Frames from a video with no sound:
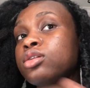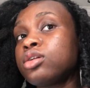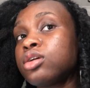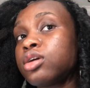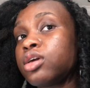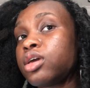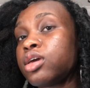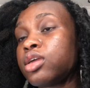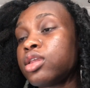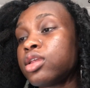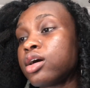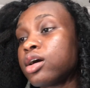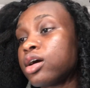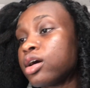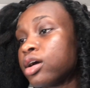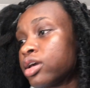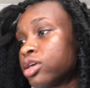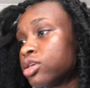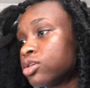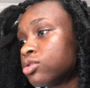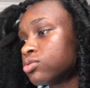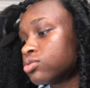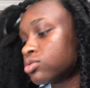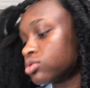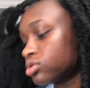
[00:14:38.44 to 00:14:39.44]
And I
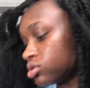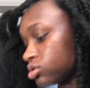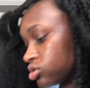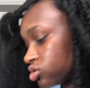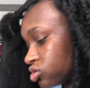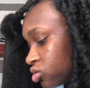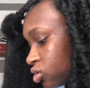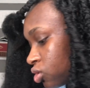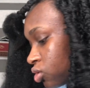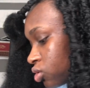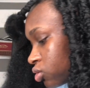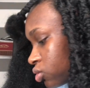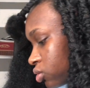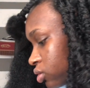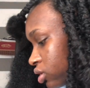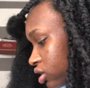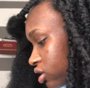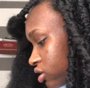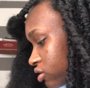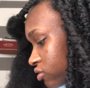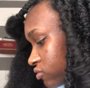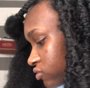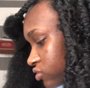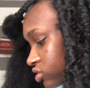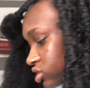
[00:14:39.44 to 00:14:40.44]
used a total
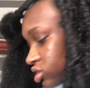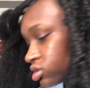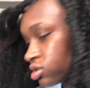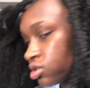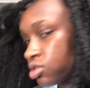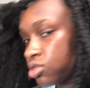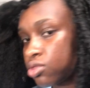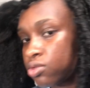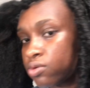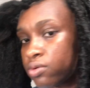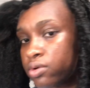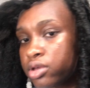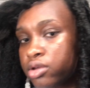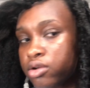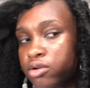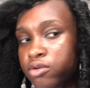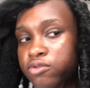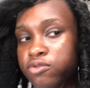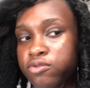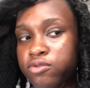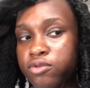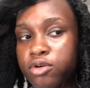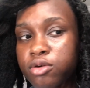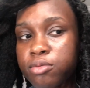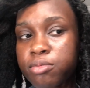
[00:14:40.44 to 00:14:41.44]
of, was it 3 or
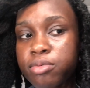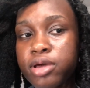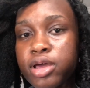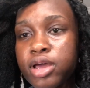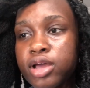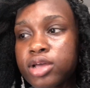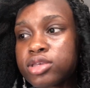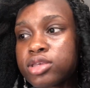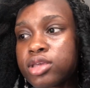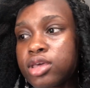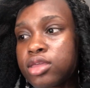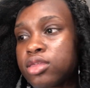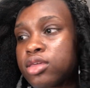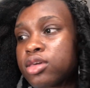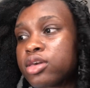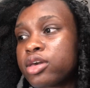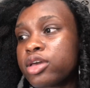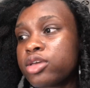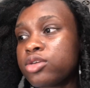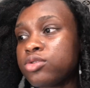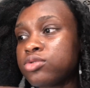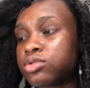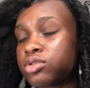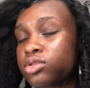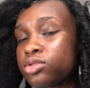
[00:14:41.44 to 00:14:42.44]
4 packs? I think I
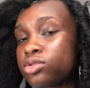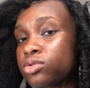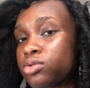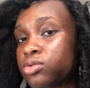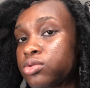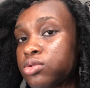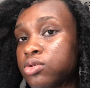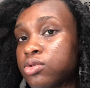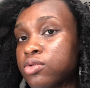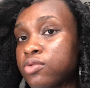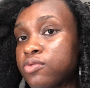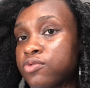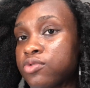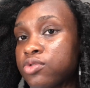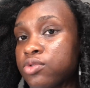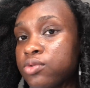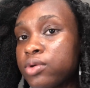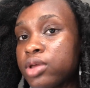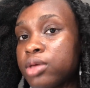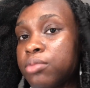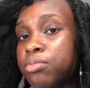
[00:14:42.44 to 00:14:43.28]
used a total of 3